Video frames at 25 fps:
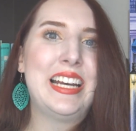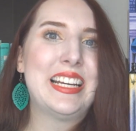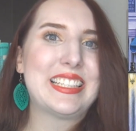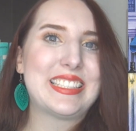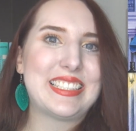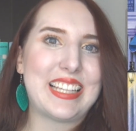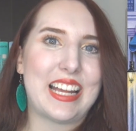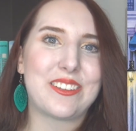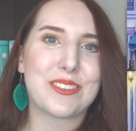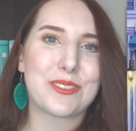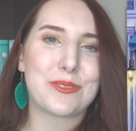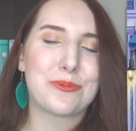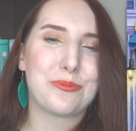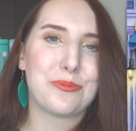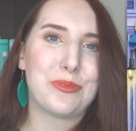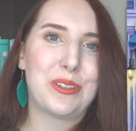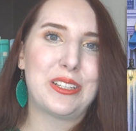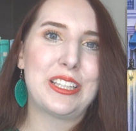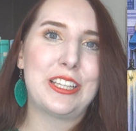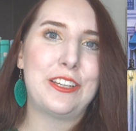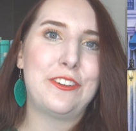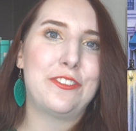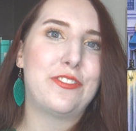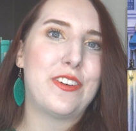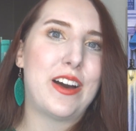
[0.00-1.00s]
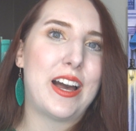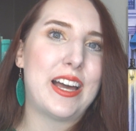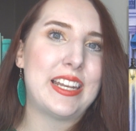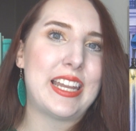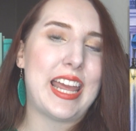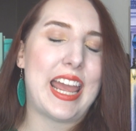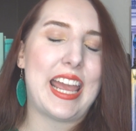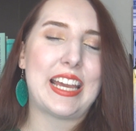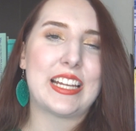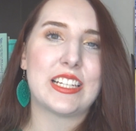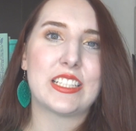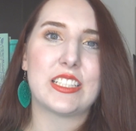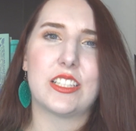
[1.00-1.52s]
Sounds really fun
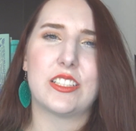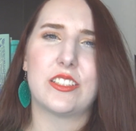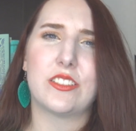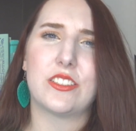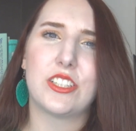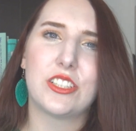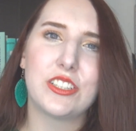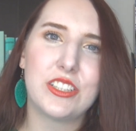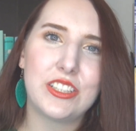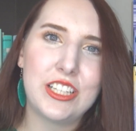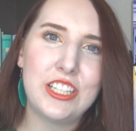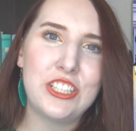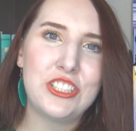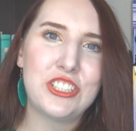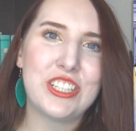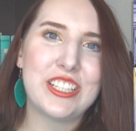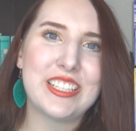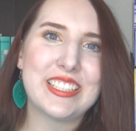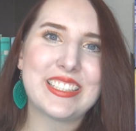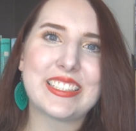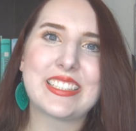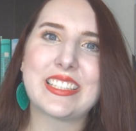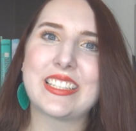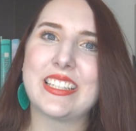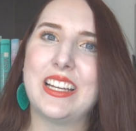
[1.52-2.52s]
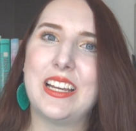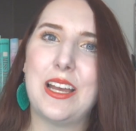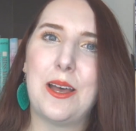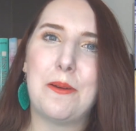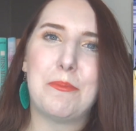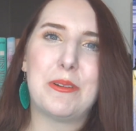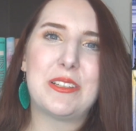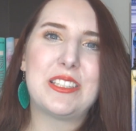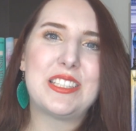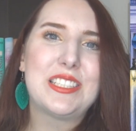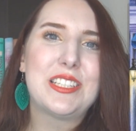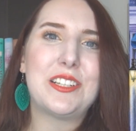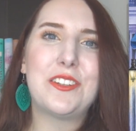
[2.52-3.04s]
and delicious,
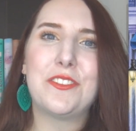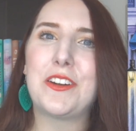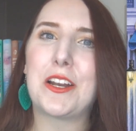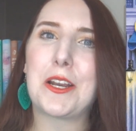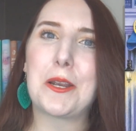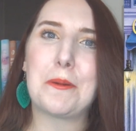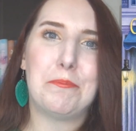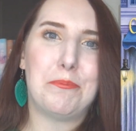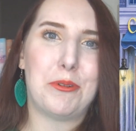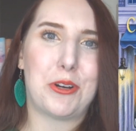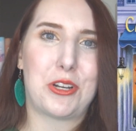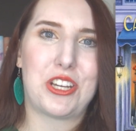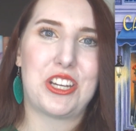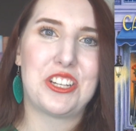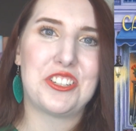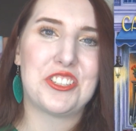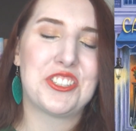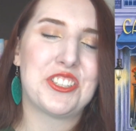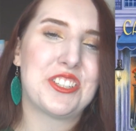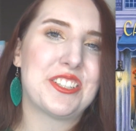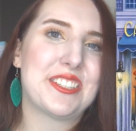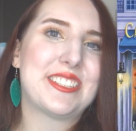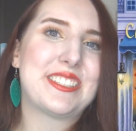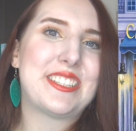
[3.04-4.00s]
but still very bookish.